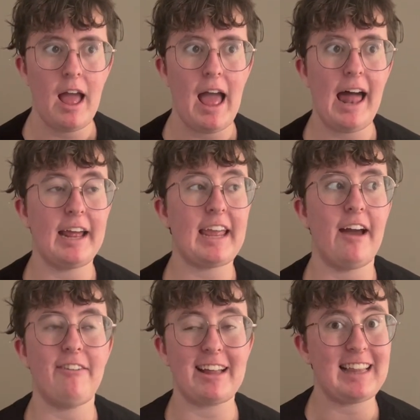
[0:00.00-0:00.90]
and I
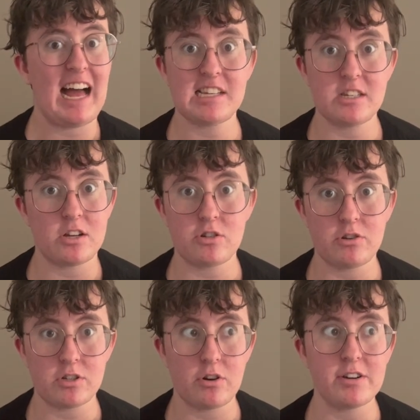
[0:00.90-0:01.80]
can't find classes on
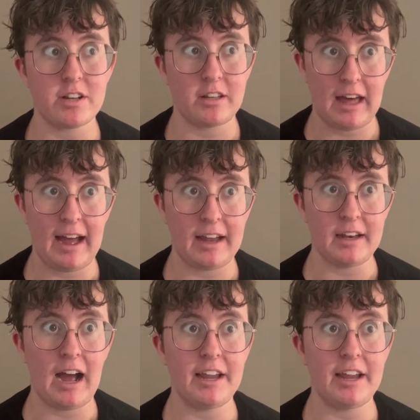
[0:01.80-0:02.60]
short stories online.